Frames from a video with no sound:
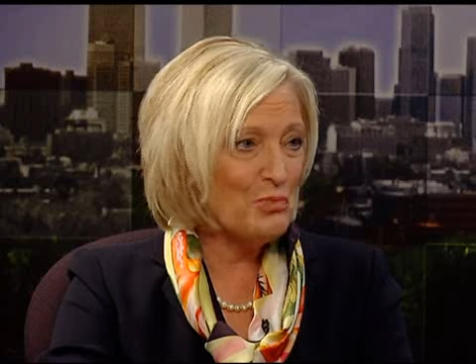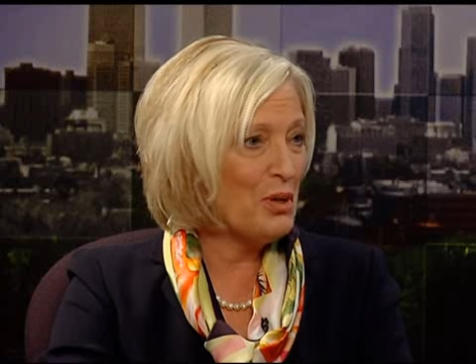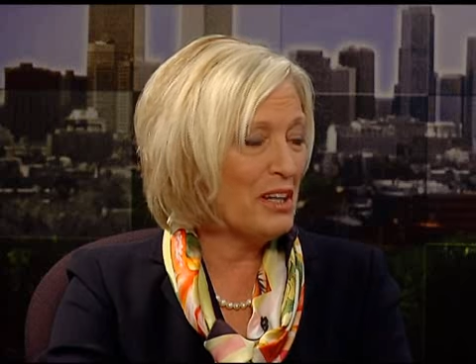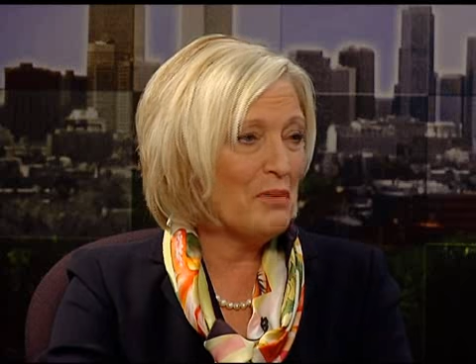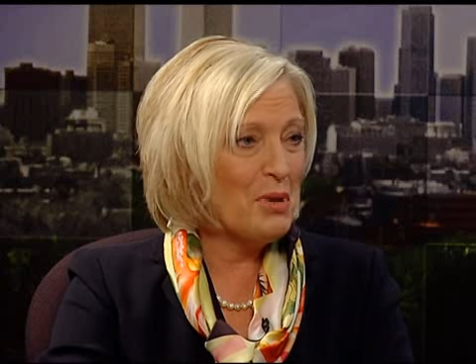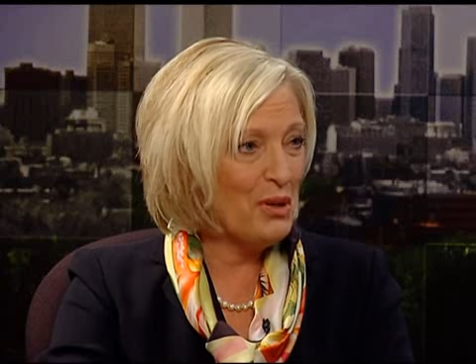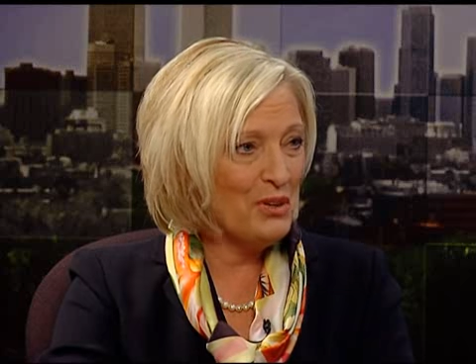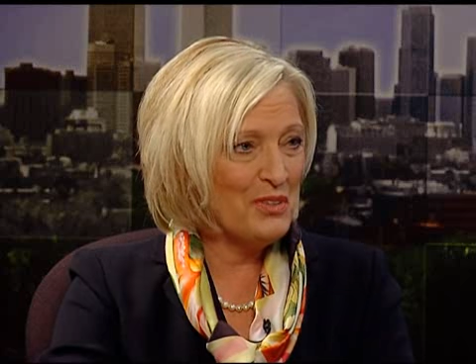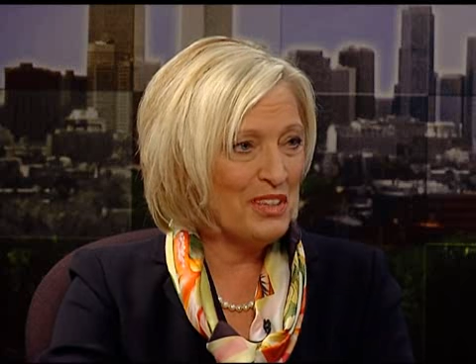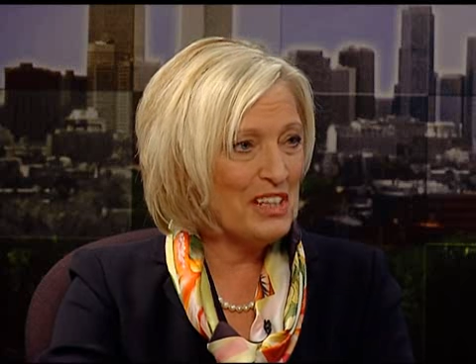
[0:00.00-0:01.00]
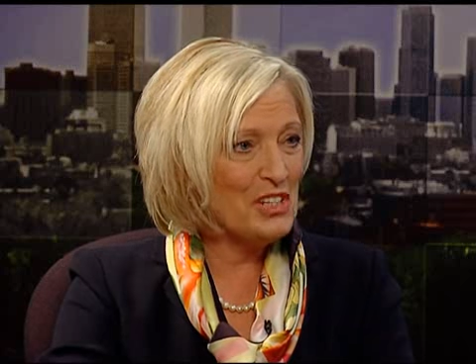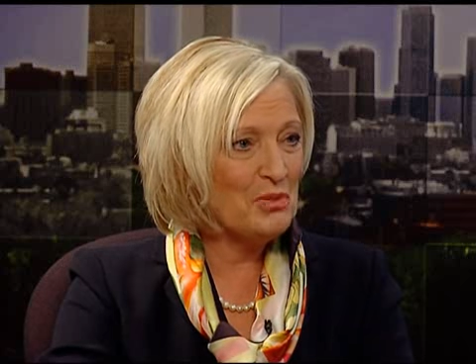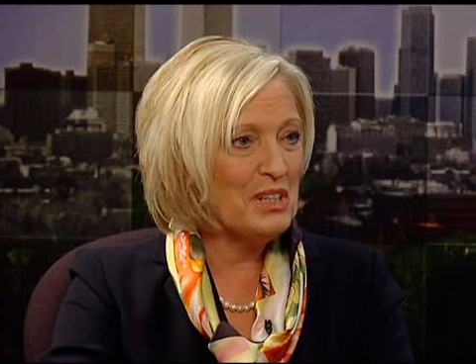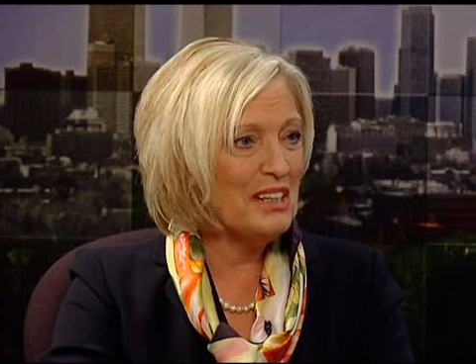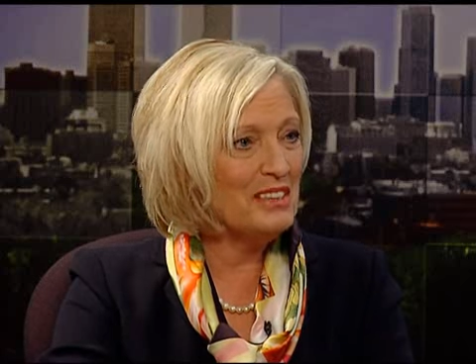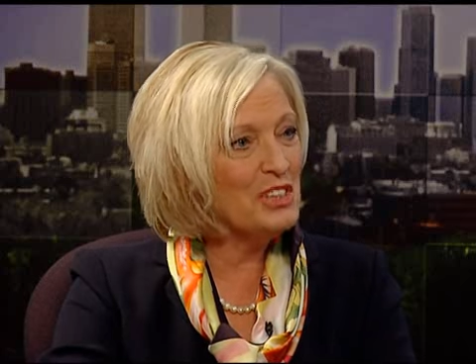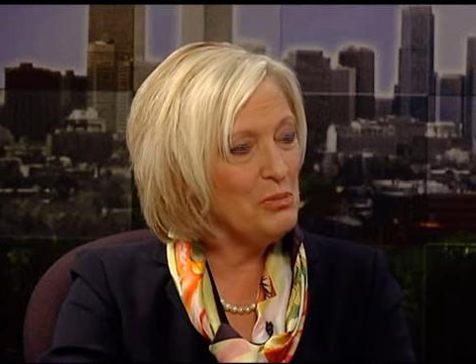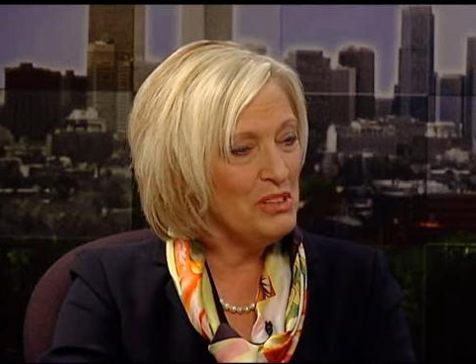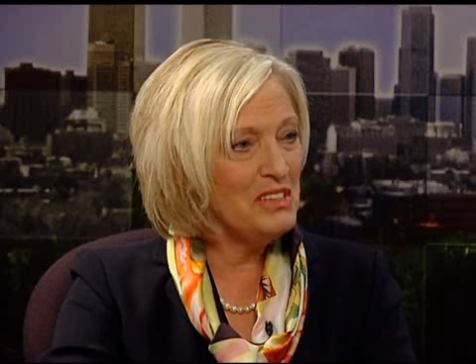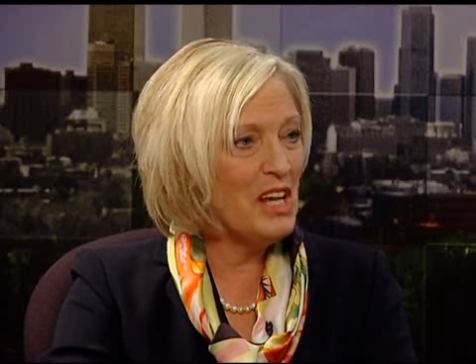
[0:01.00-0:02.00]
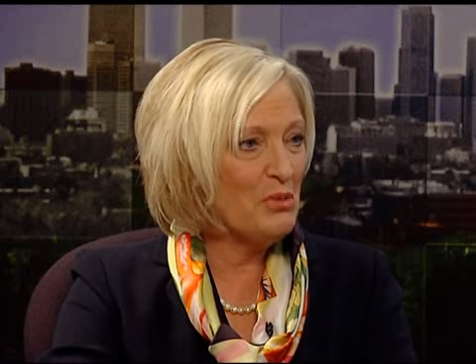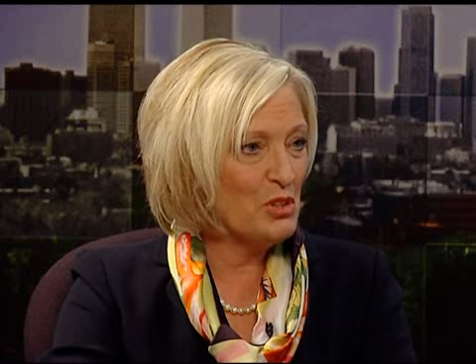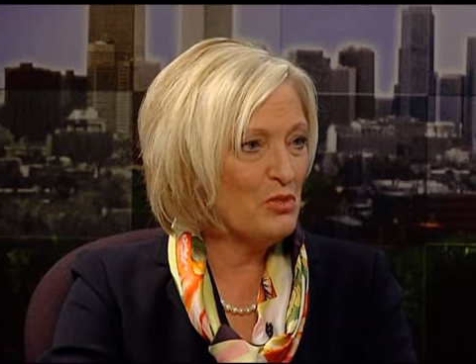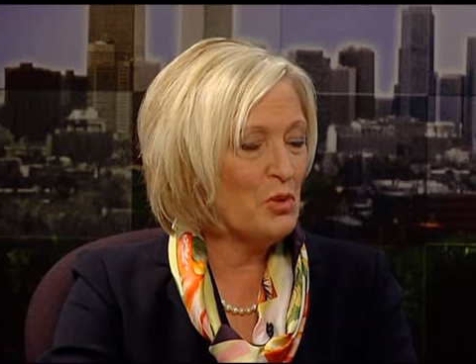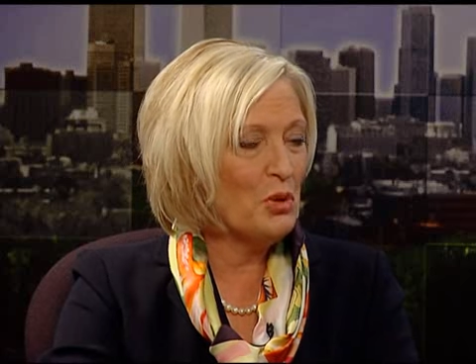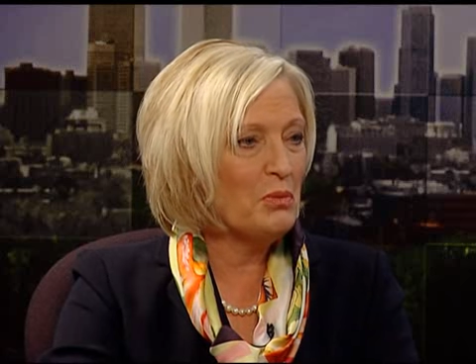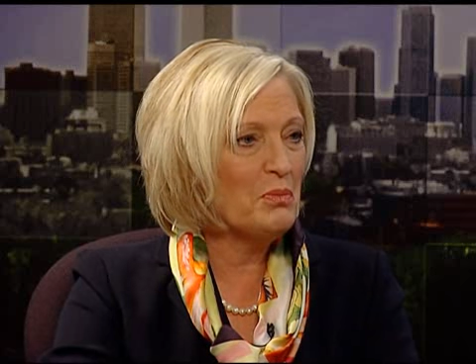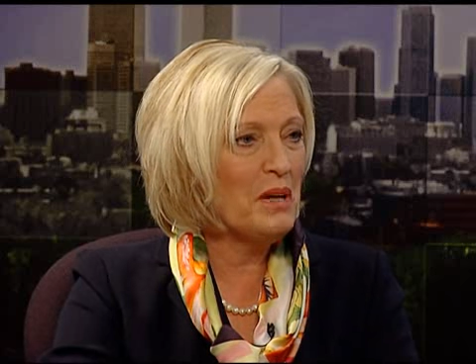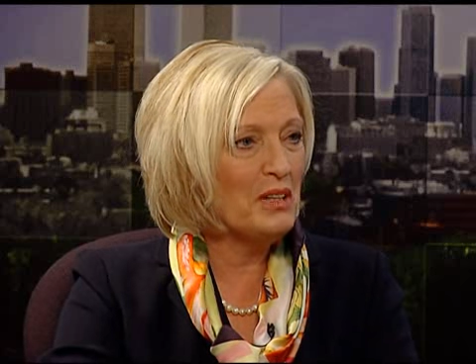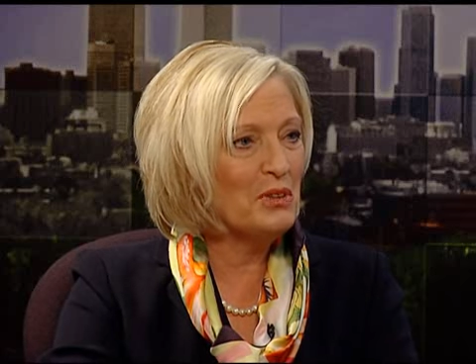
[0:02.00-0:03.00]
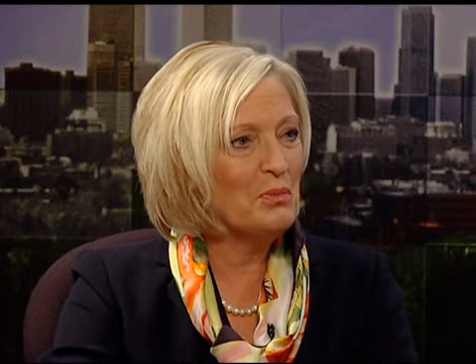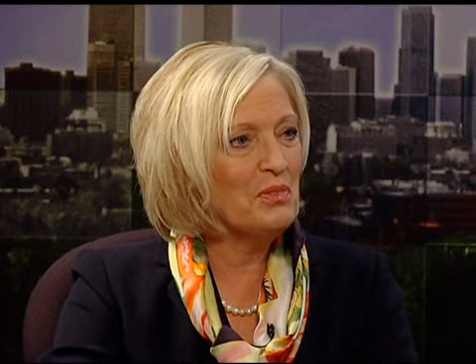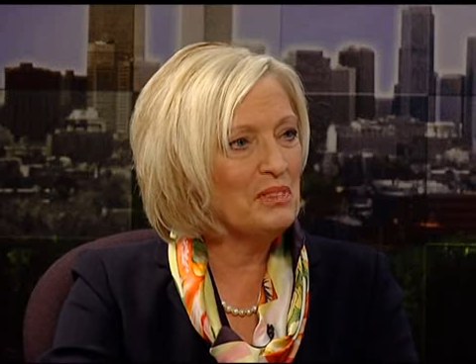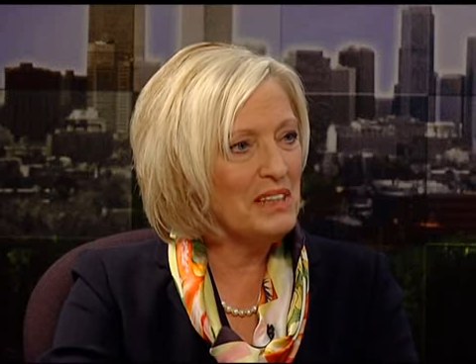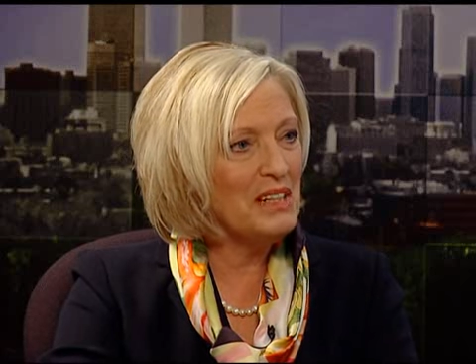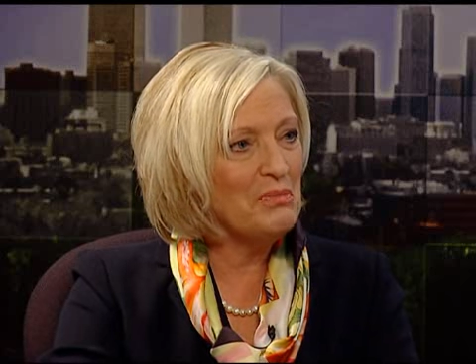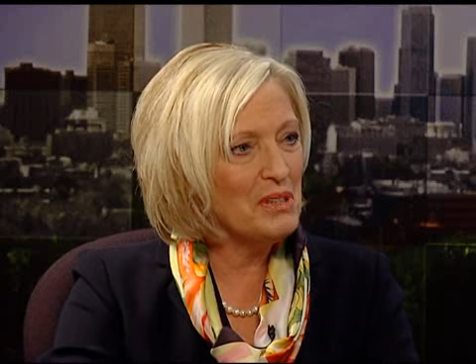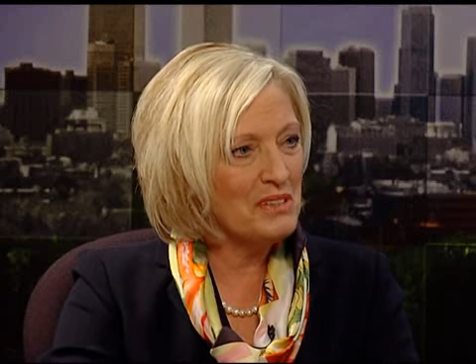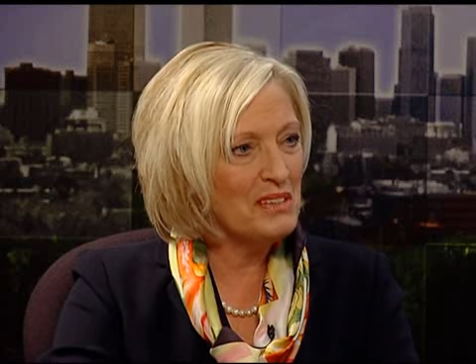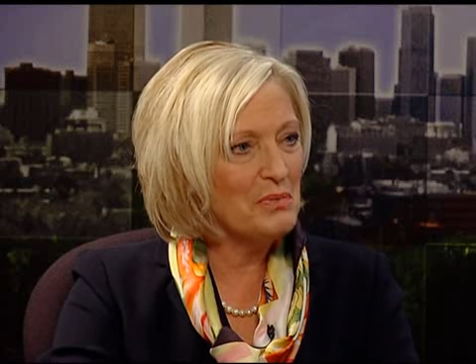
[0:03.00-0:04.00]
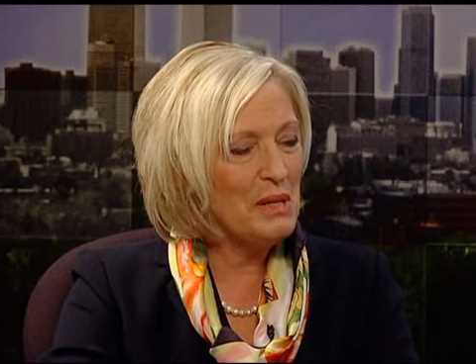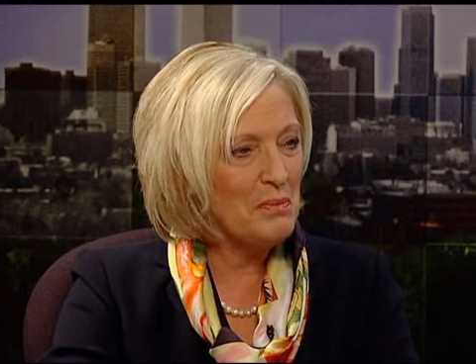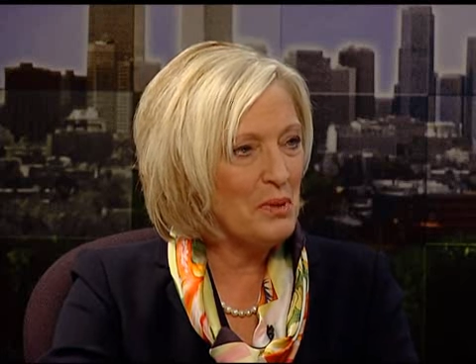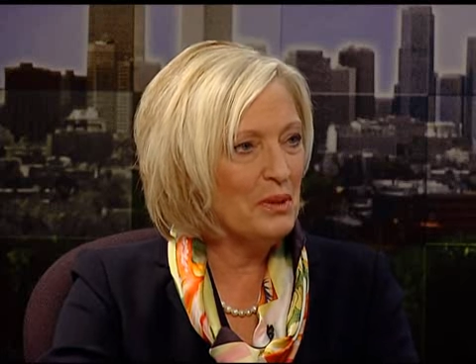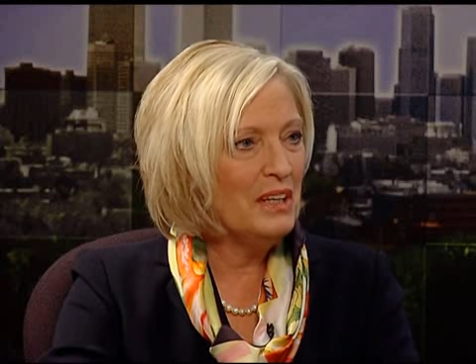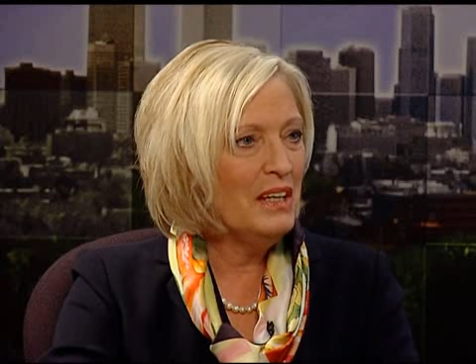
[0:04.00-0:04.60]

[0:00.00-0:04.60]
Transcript: sprung up all over the country, and CBCA was formed by a group of leading business people